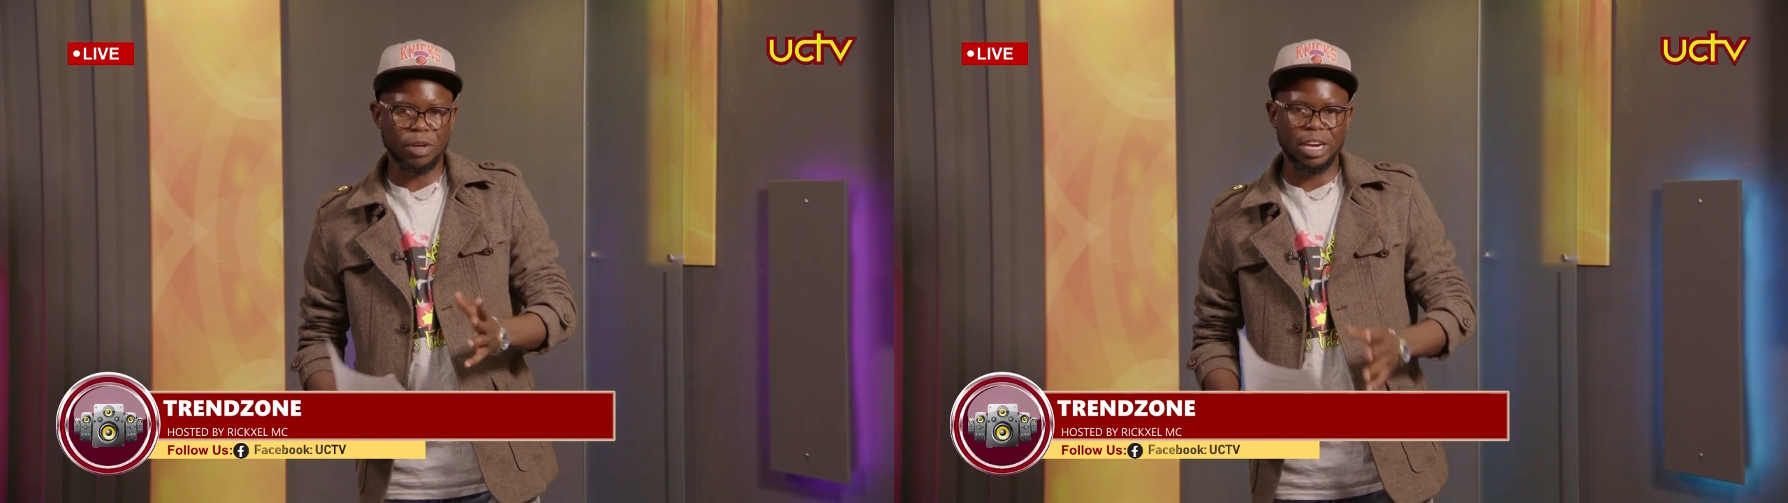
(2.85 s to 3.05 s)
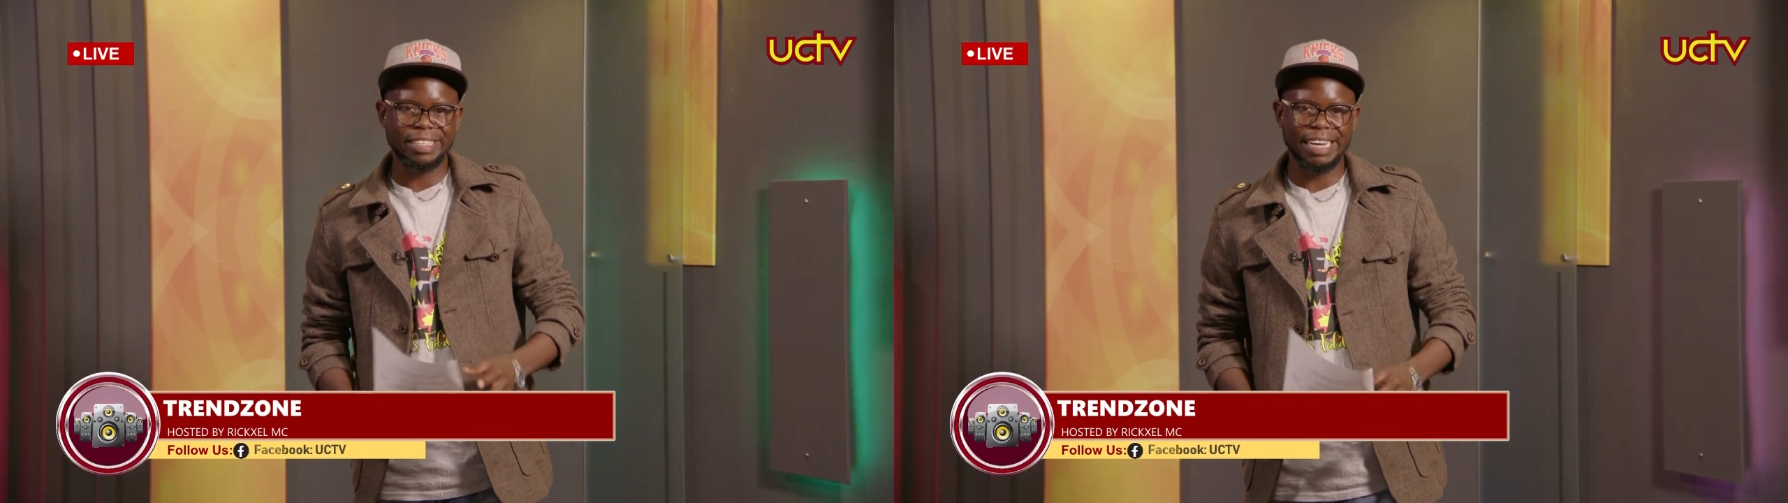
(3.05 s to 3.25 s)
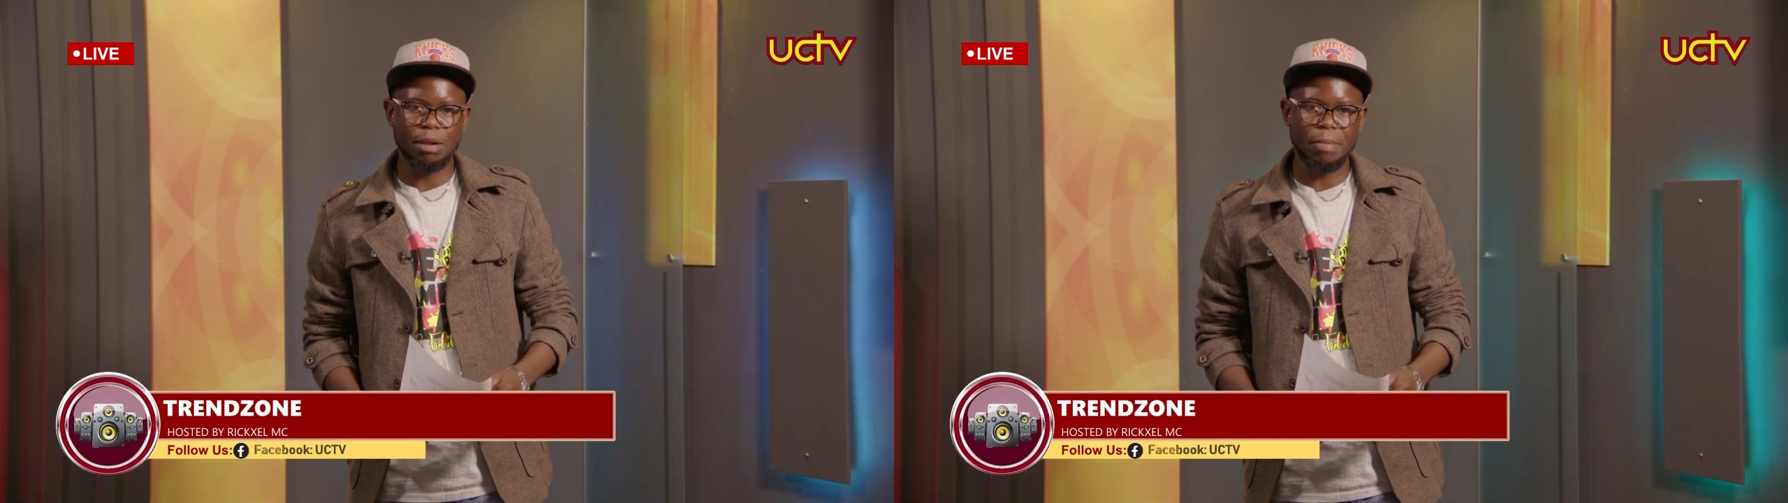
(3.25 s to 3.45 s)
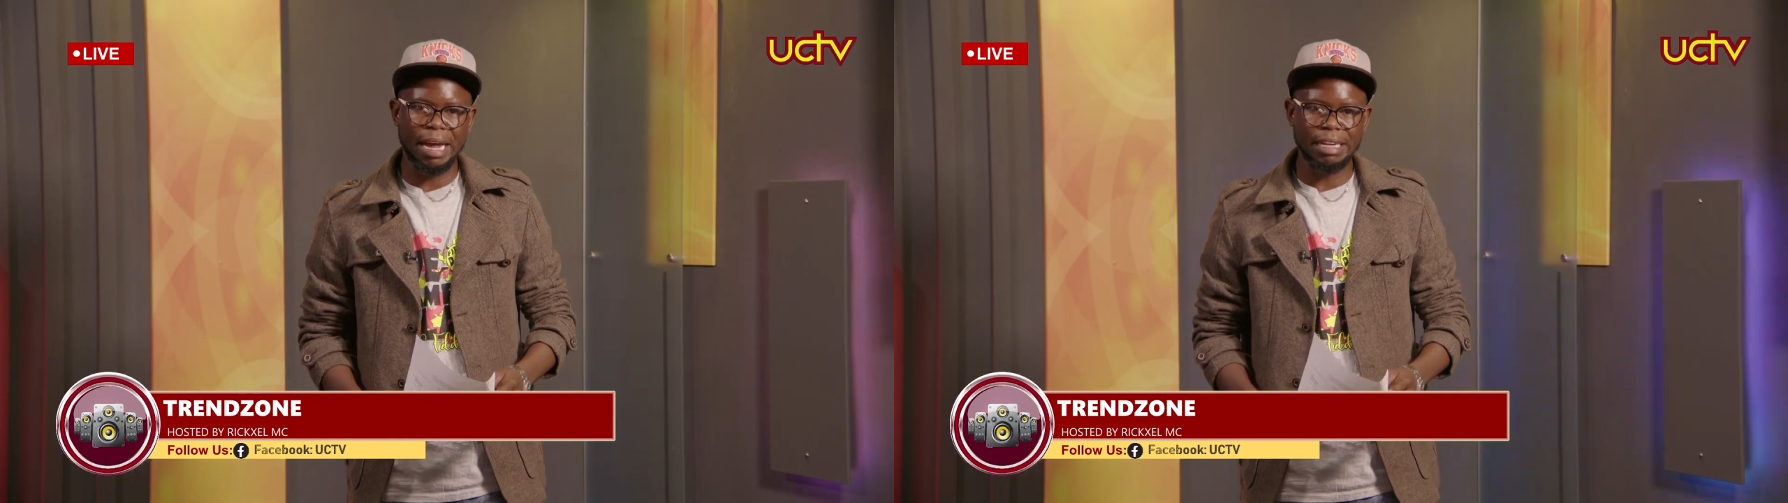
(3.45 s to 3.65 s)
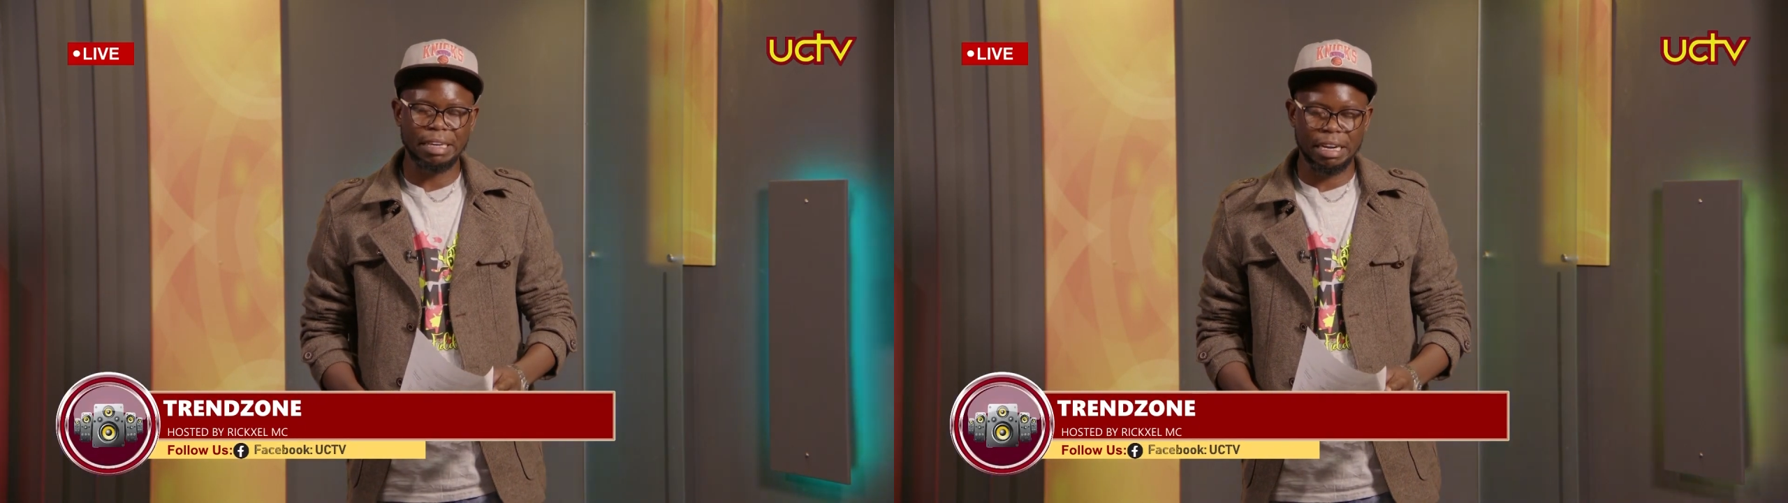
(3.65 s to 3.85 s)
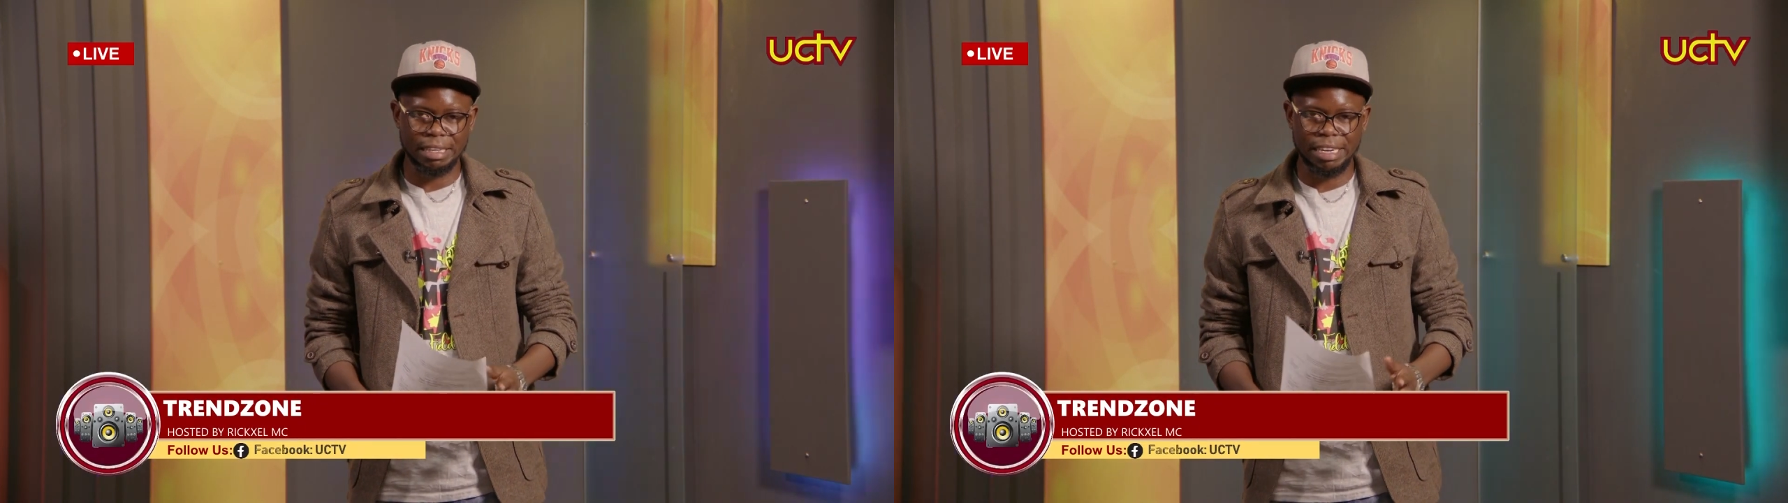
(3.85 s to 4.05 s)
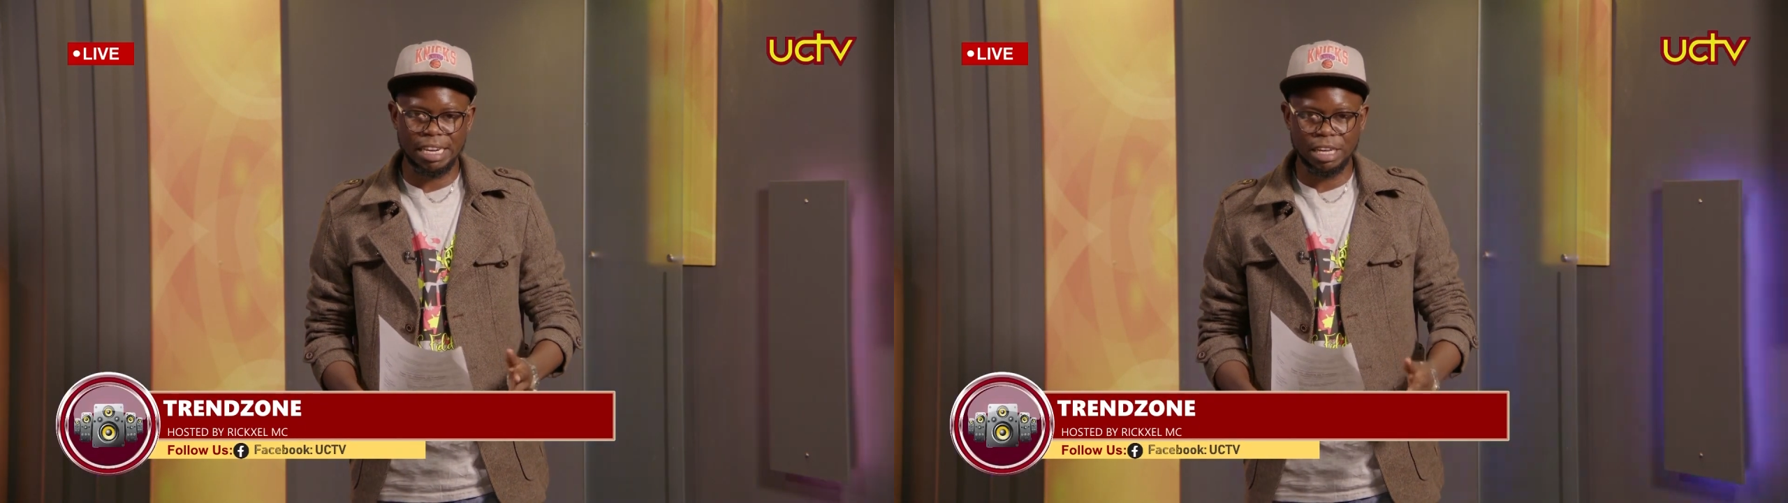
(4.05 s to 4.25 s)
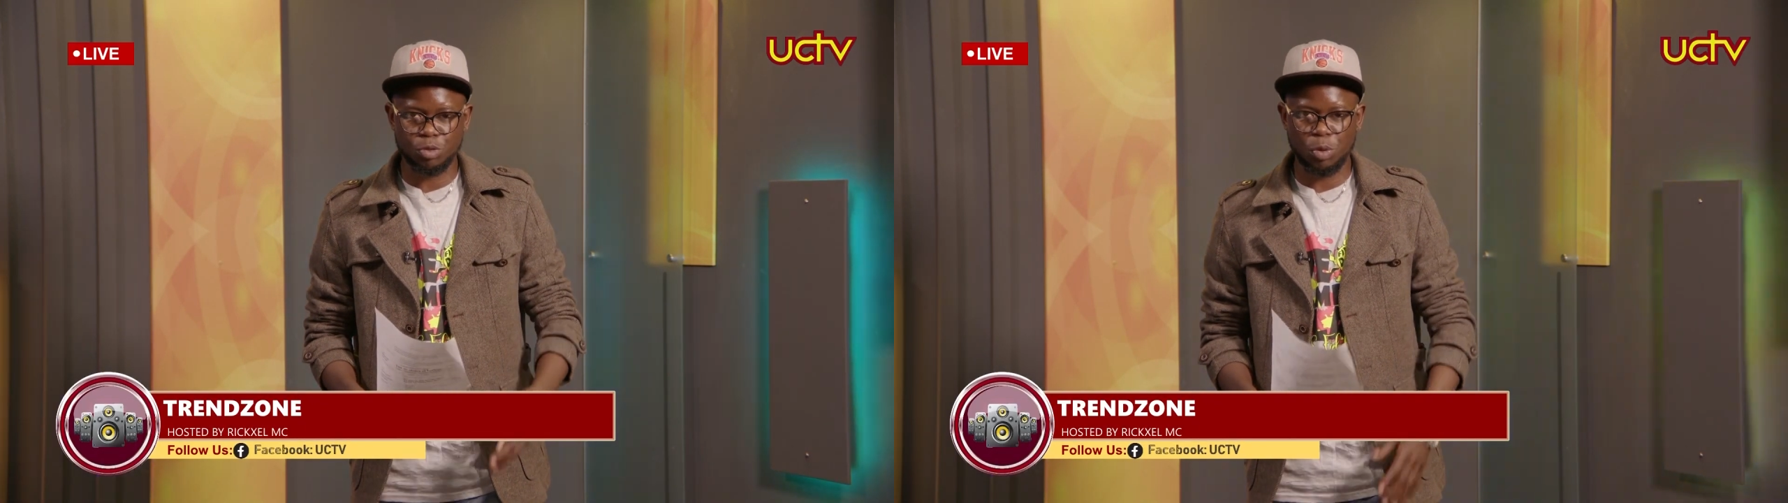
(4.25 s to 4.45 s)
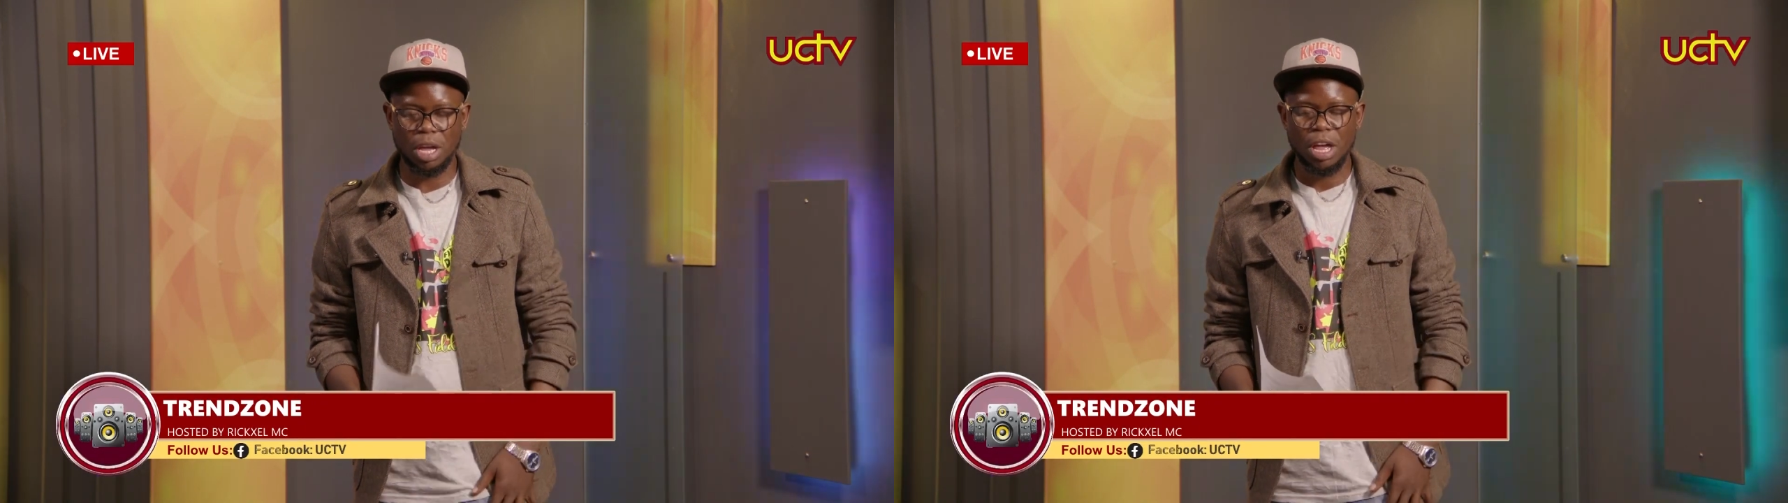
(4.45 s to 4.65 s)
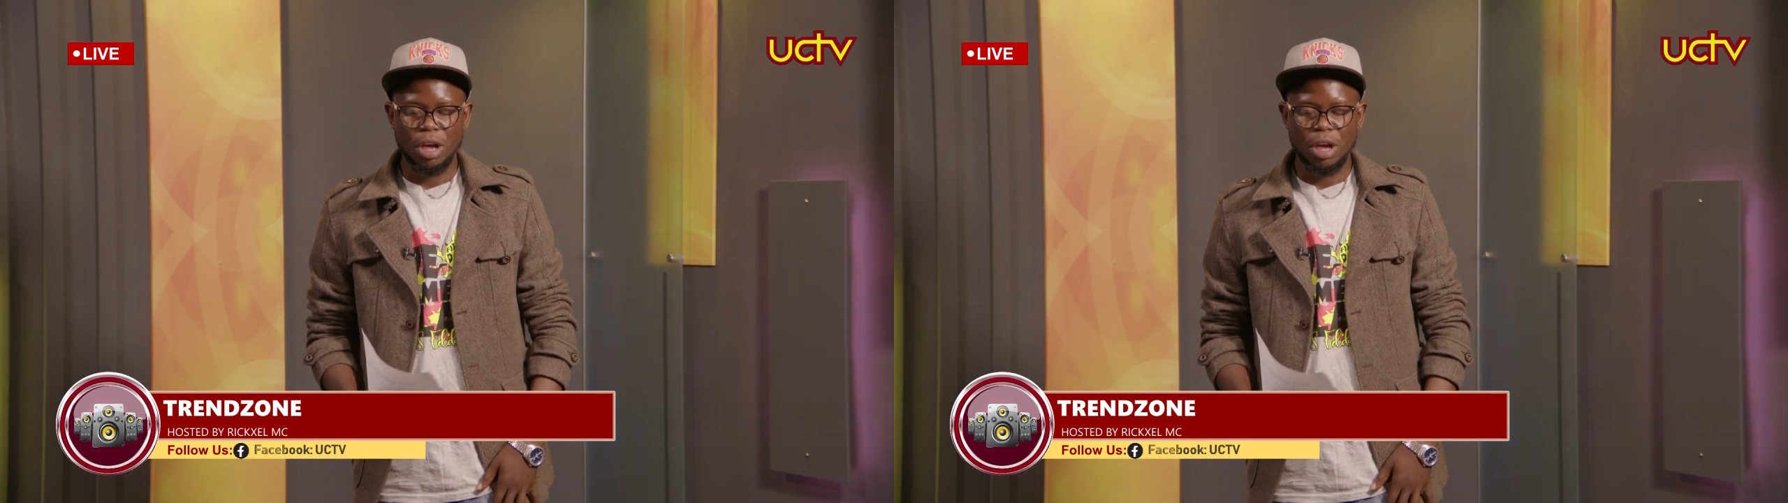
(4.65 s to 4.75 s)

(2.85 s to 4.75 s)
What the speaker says: entertainment as an industry.